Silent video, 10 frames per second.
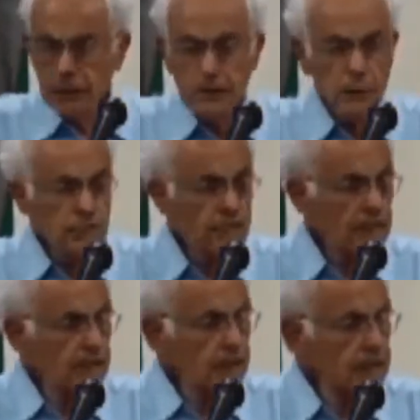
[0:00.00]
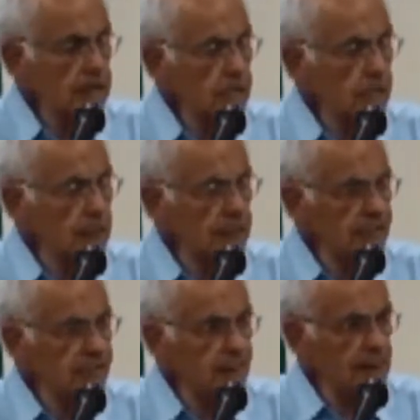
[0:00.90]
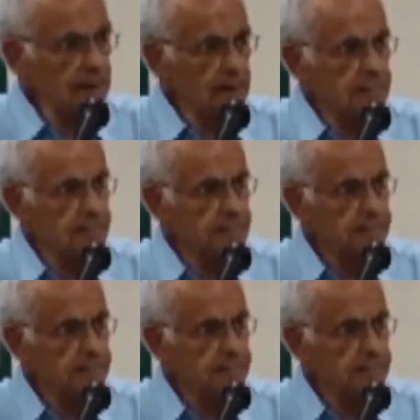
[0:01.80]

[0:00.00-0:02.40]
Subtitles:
How can you say Hineni to a son